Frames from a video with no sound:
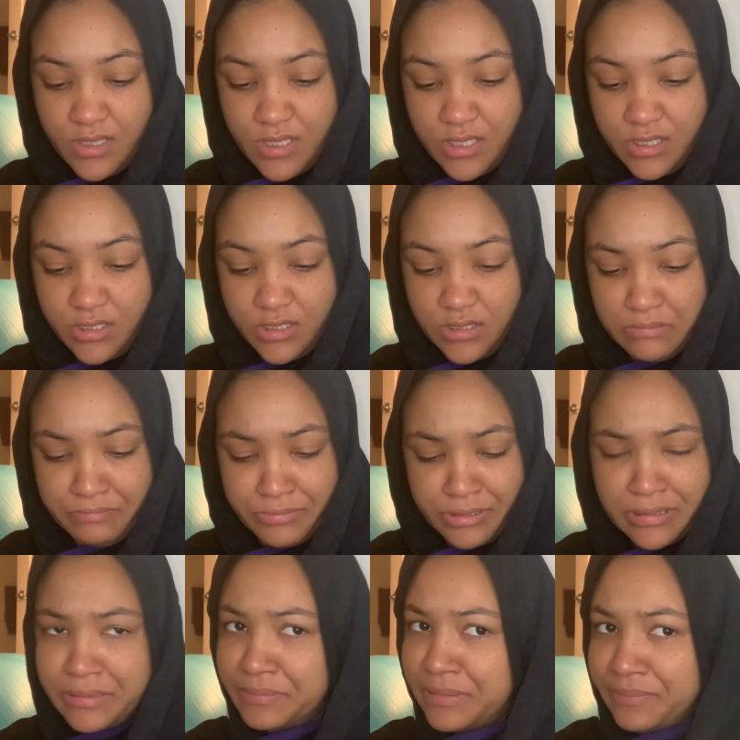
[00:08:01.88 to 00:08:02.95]
I should
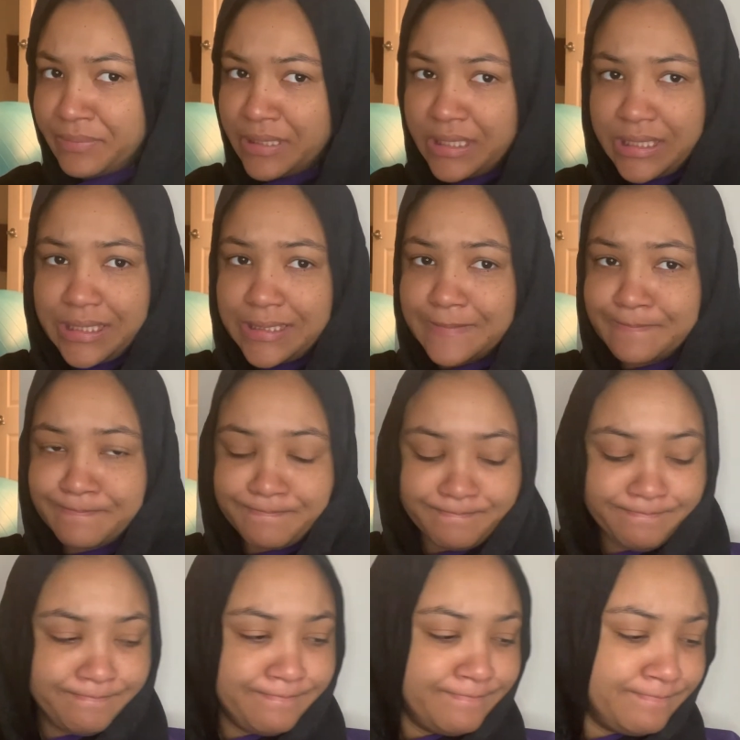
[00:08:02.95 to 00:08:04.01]
probably
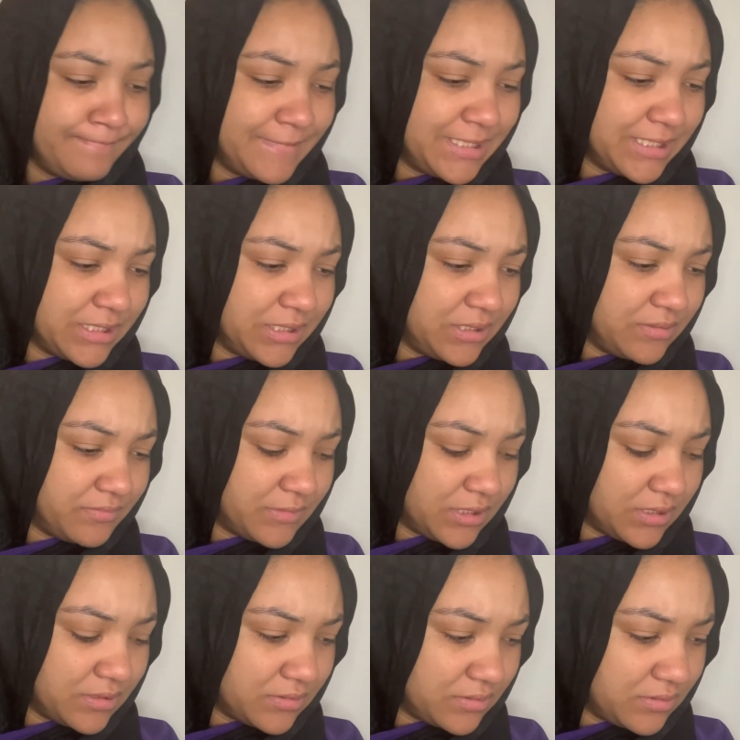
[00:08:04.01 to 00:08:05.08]
tell them
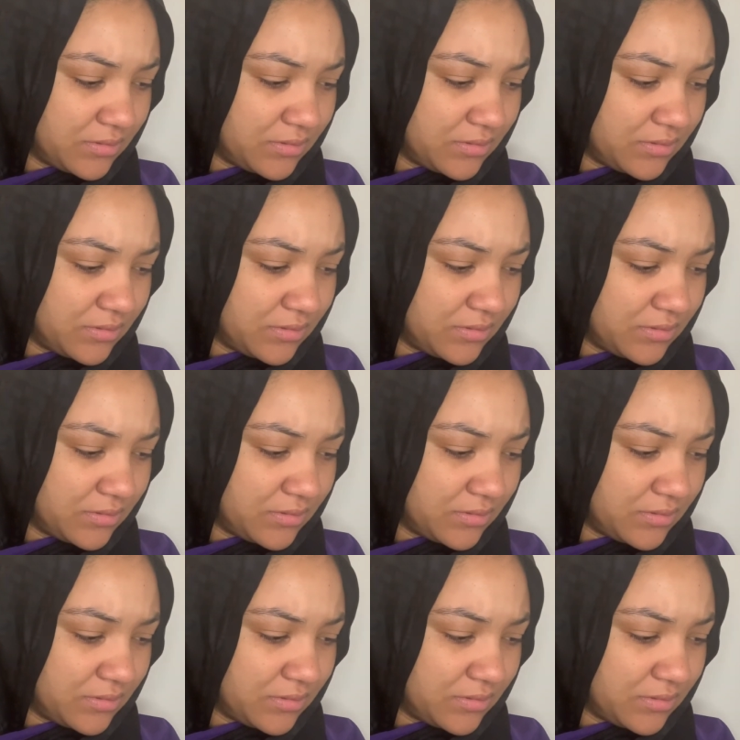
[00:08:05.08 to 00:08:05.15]
that.